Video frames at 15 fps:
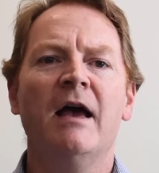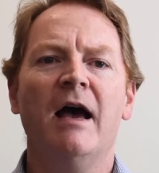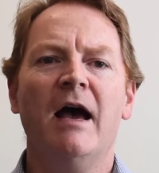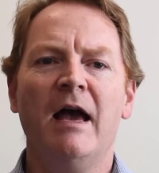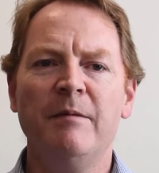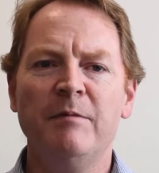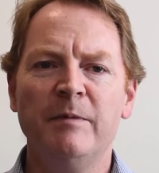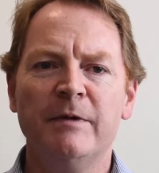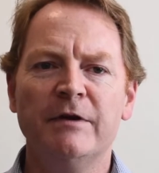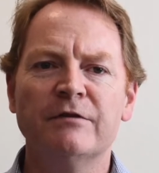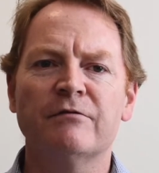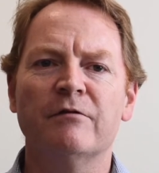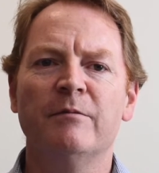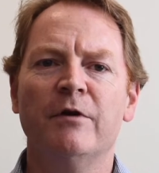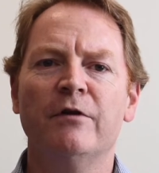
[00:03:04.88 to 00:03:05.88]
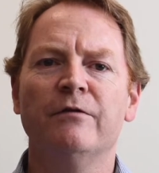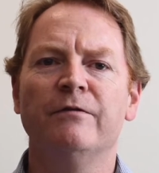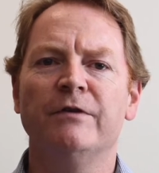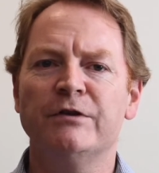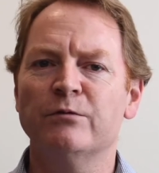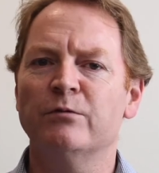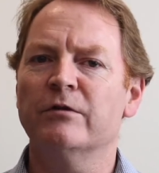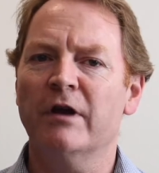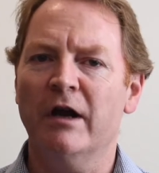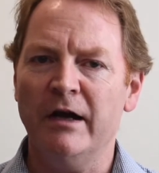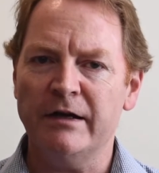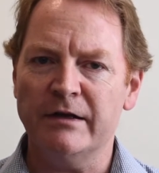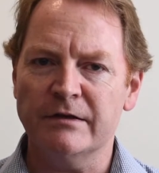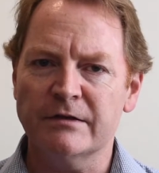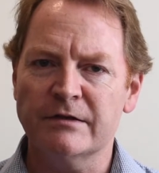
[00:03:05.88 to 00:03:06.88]
ABB's remote visual
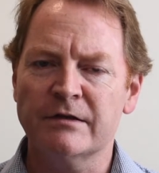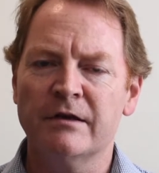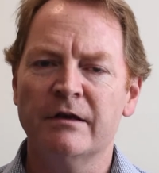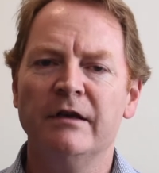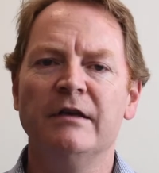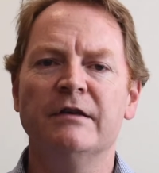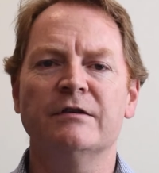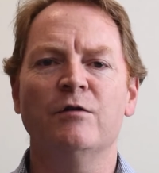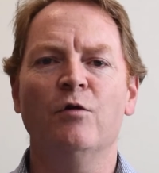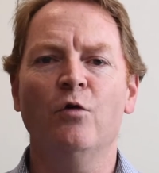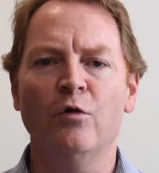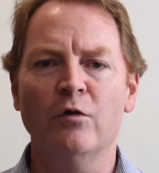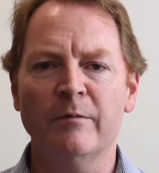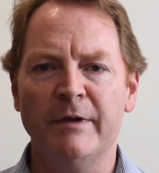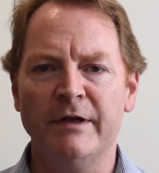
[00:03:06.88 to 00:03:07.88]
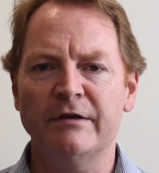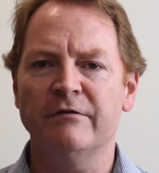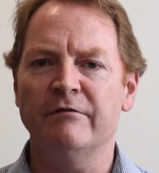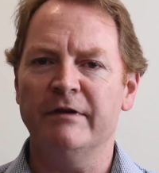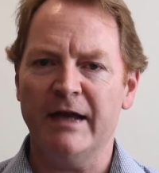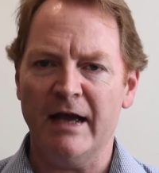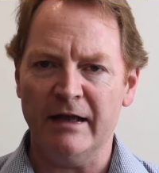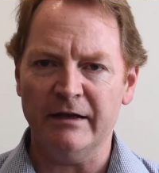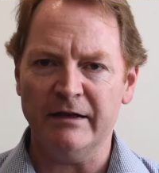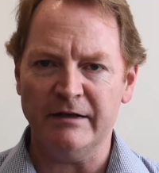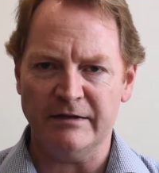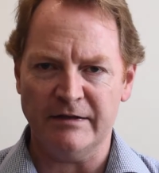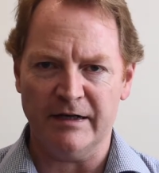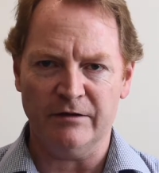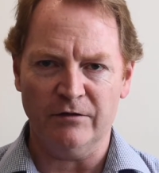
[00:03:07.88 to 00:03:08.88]
guidance is an augmented reality
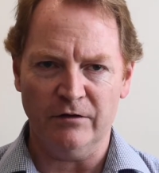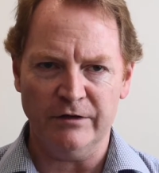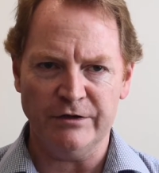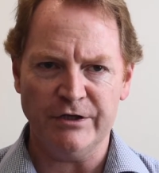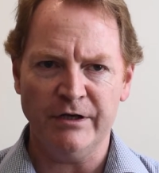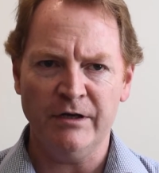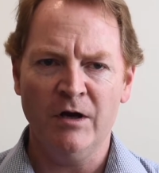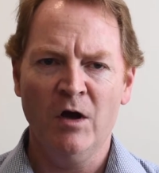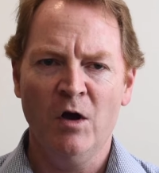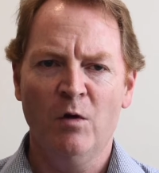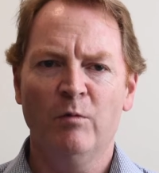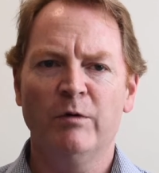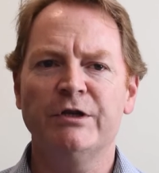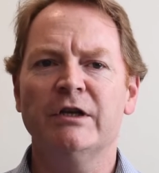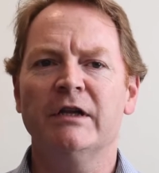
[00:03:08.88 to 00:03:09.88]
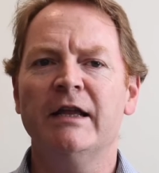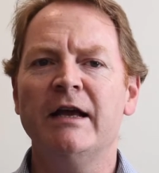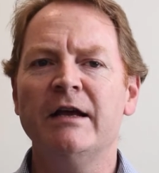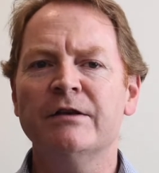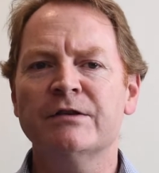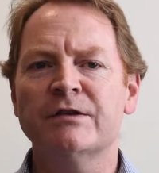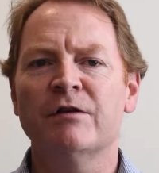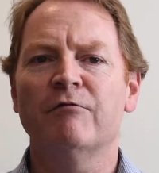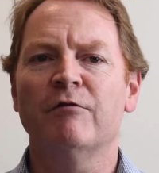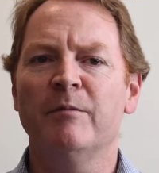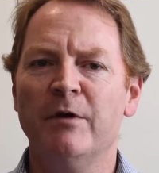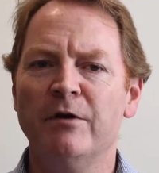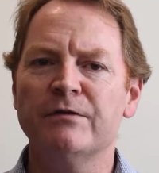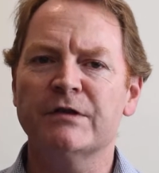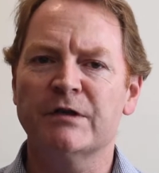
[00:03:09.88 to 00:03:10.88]
technology which allows
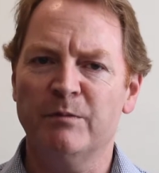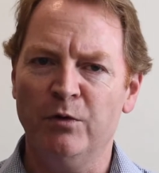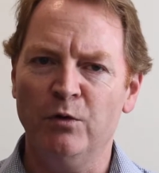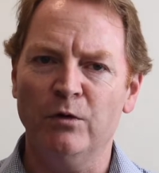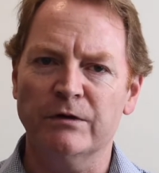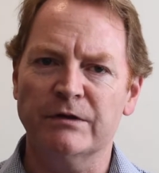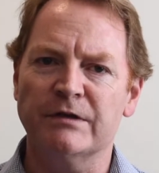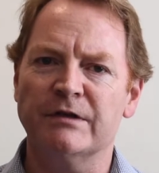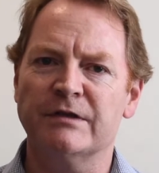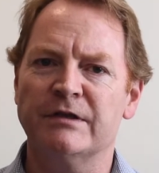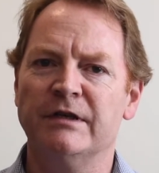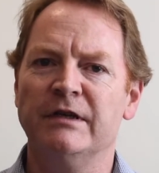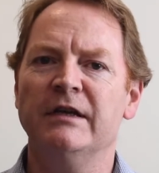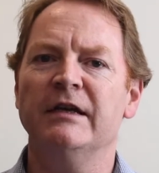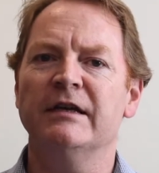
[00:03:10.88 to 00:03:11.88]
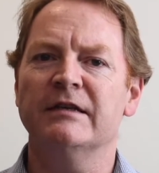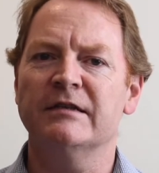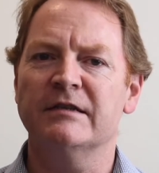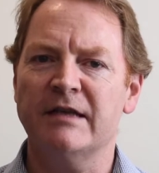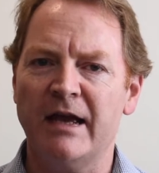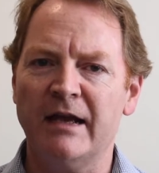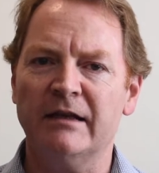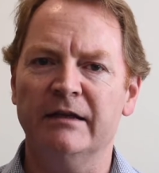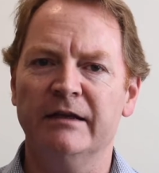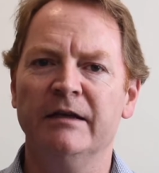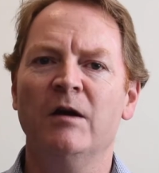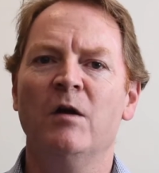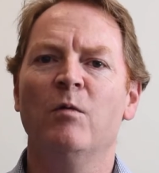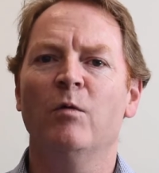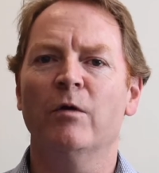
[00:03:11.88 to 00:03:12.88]
remote support to see
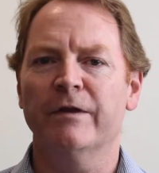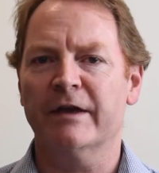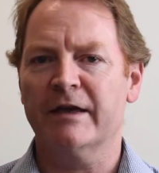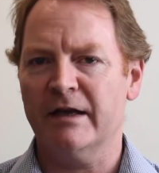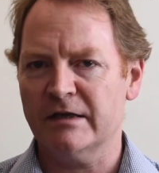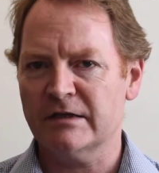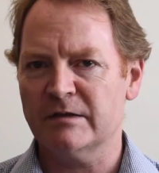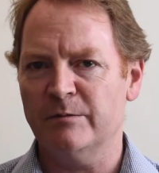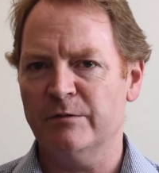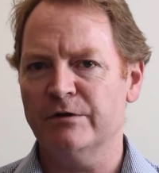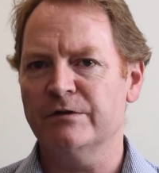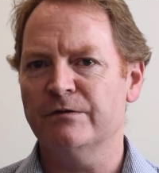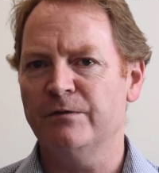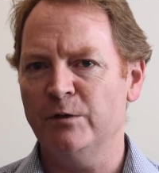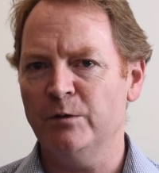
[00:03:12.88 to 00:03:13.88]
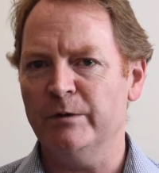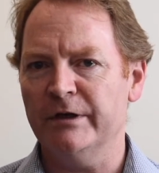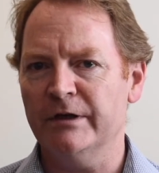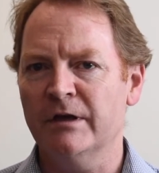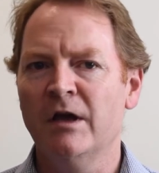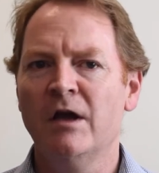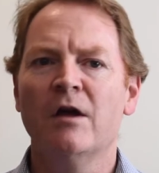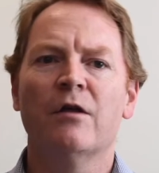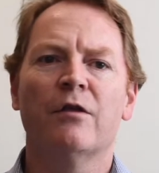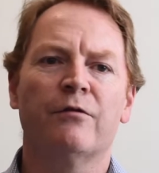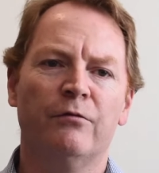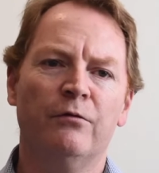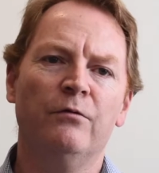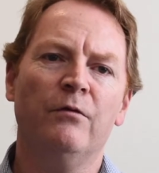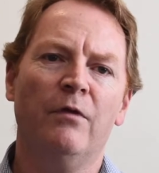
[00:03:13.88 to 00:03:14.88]
exactly what the customer is viewing
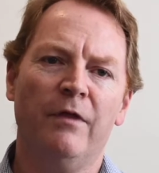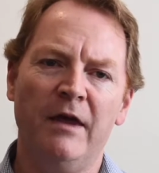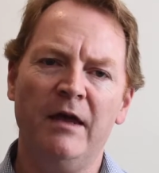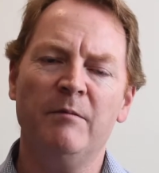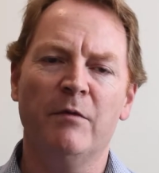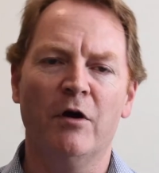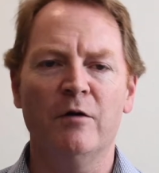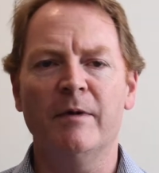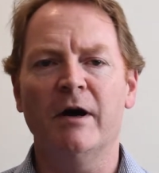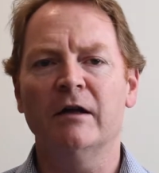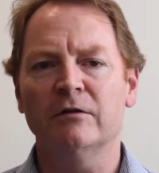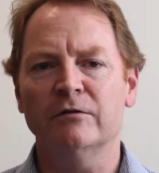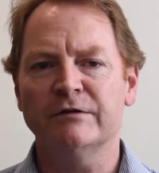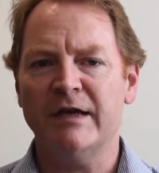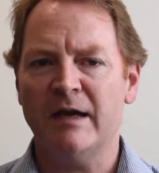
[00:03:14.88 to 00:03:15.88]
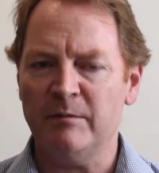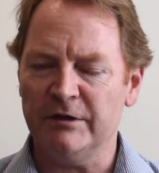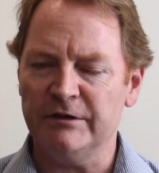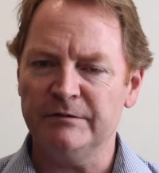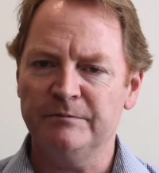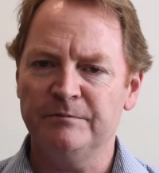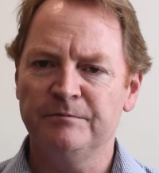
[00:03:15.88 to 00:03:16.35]
through their mobile or tablet.